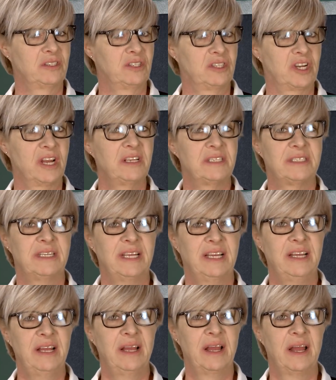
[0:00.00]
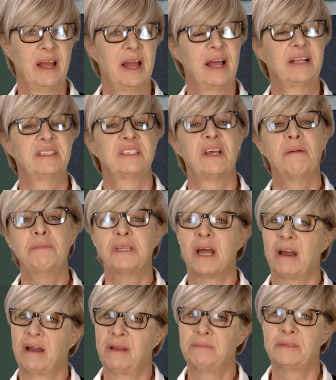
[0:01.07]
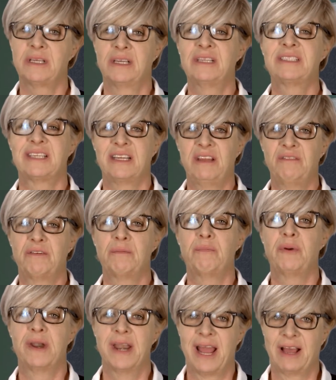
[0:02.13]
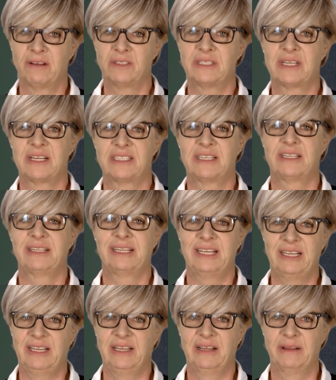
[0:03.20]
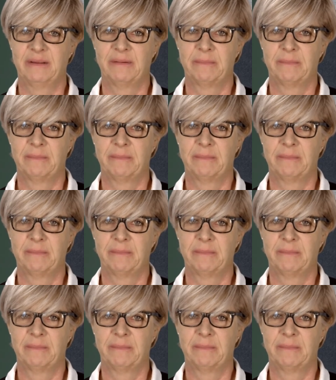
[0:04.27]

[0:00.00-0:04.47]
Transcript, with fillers: just D, and sometimes it's even pronounced as a T.